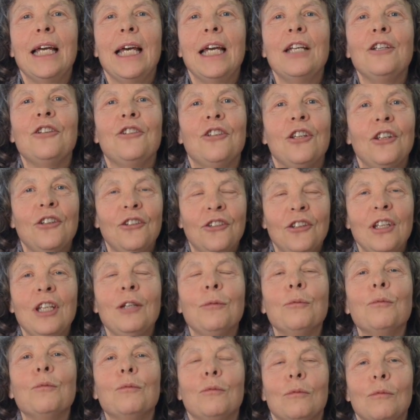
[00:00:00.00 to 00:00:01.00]
and she's
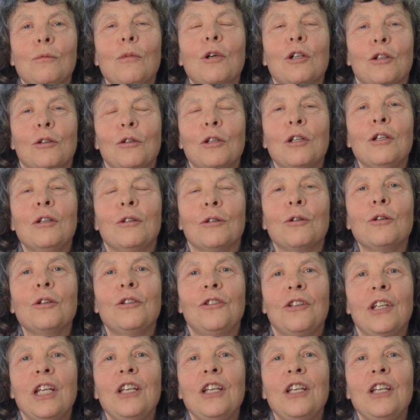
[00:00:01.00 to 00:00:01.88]
seen what good